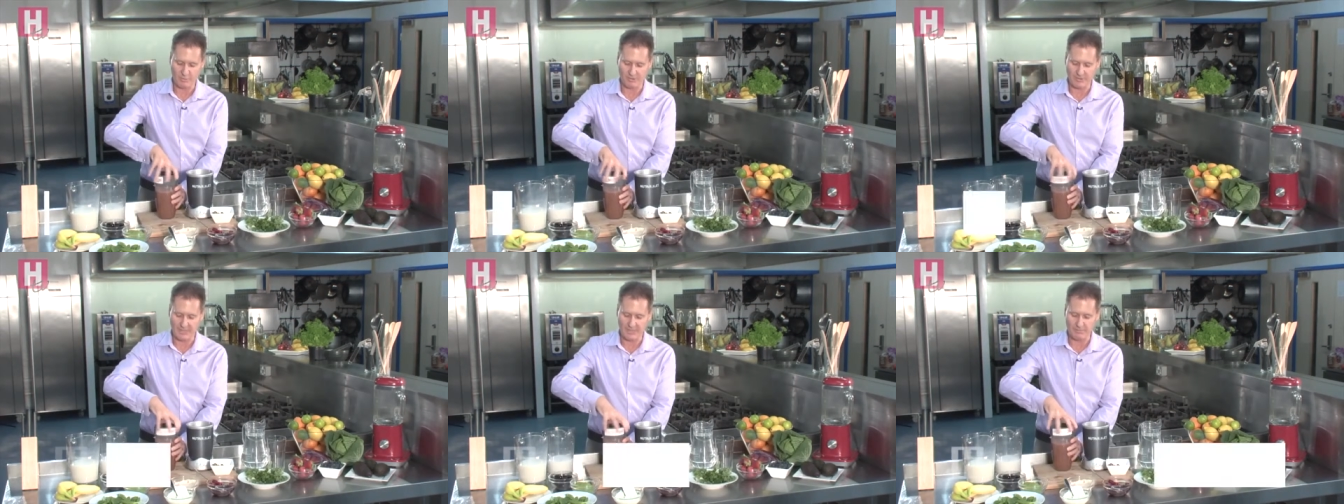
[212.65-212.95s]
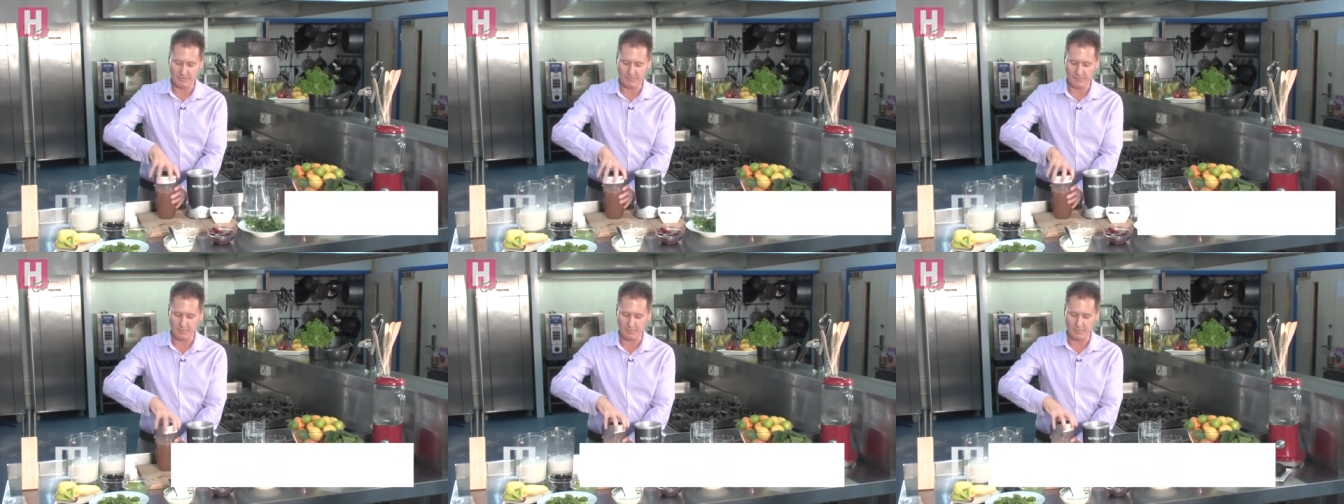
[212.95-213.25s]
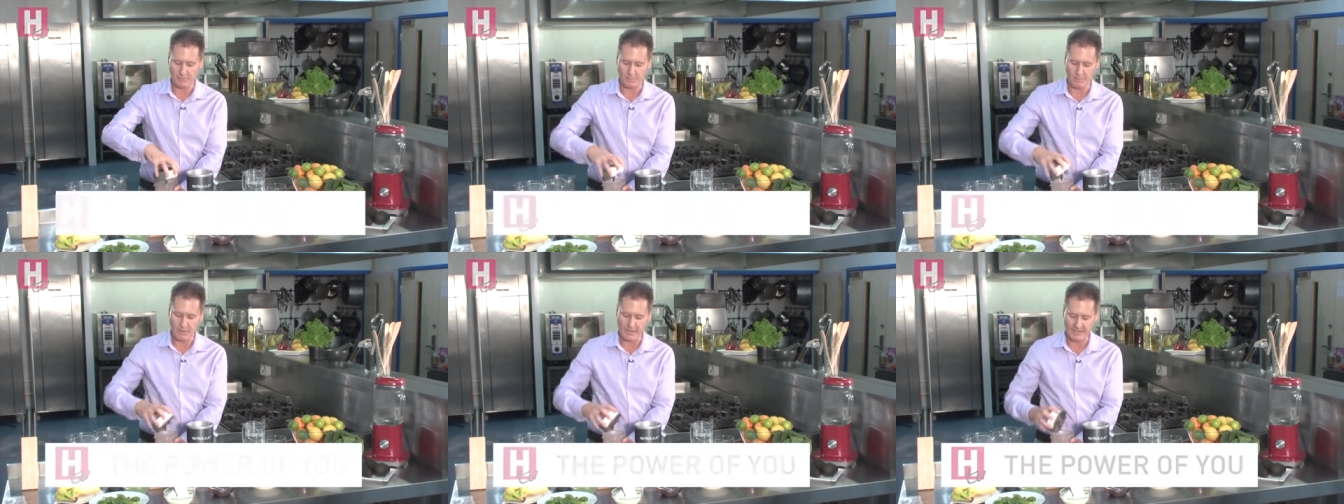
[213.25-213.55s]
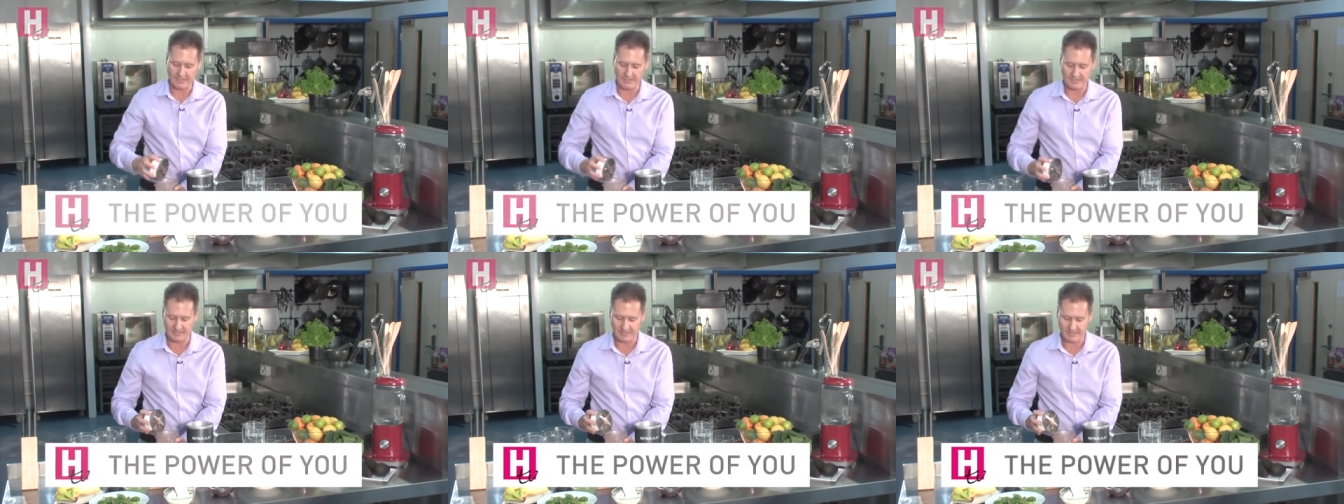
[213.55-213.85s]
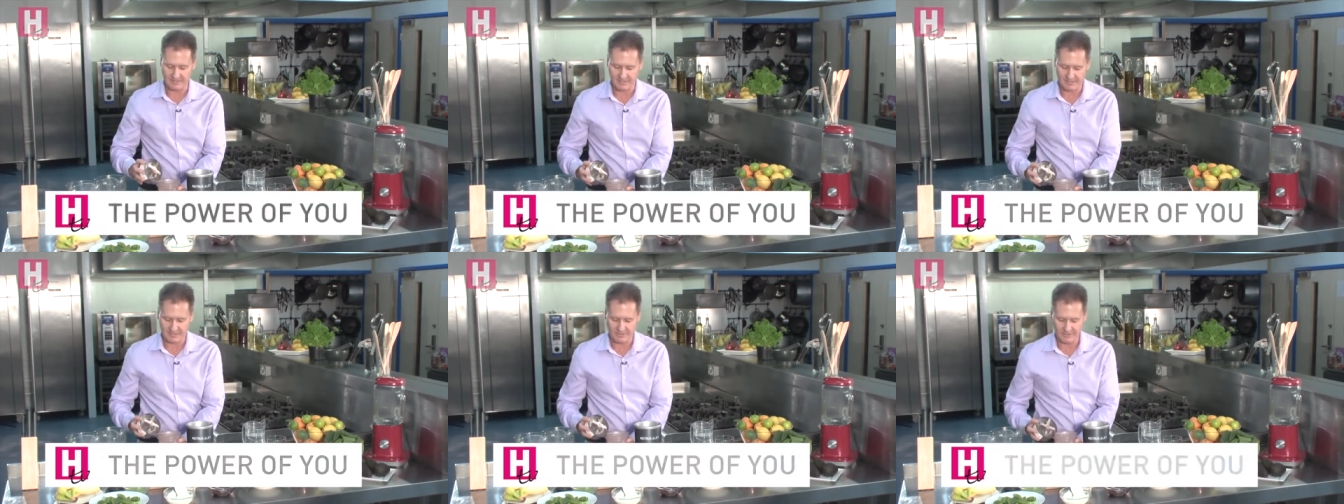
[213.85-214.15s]
deep red
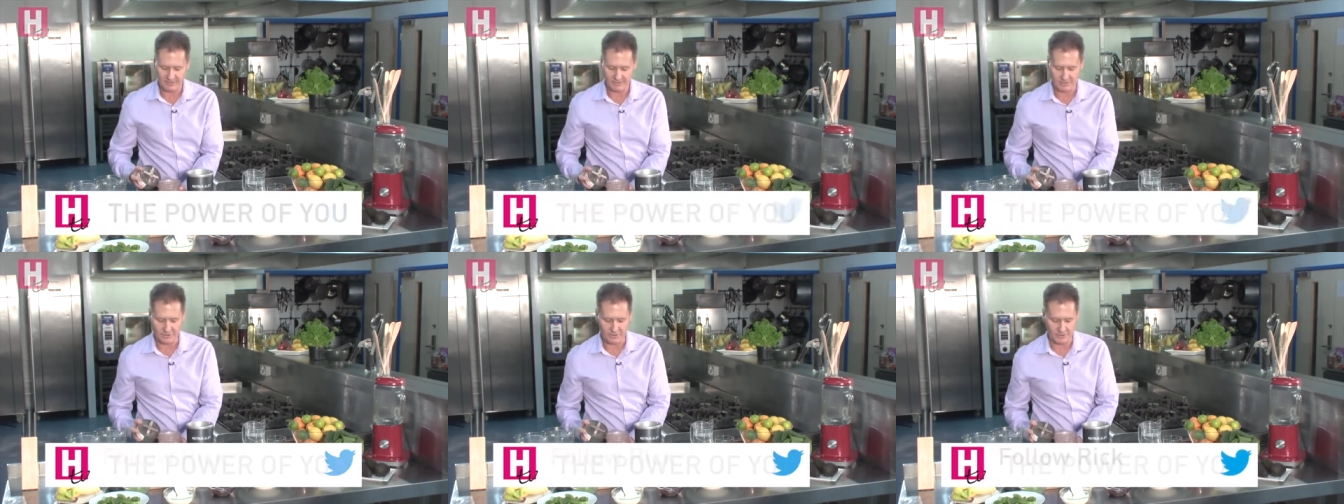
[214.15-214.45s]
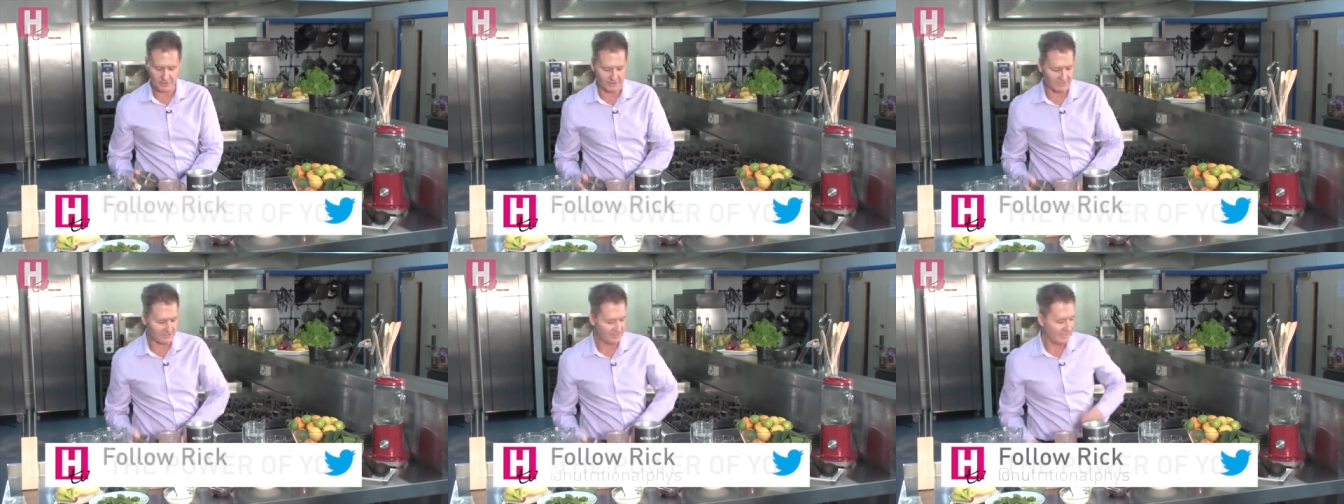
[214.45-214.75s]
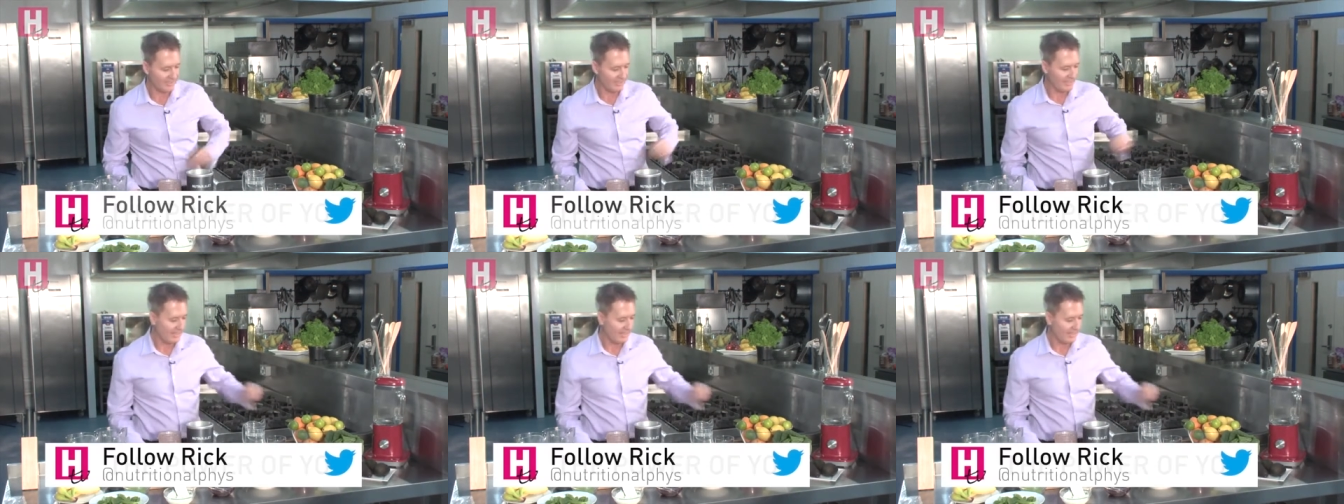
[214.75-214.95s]
juice.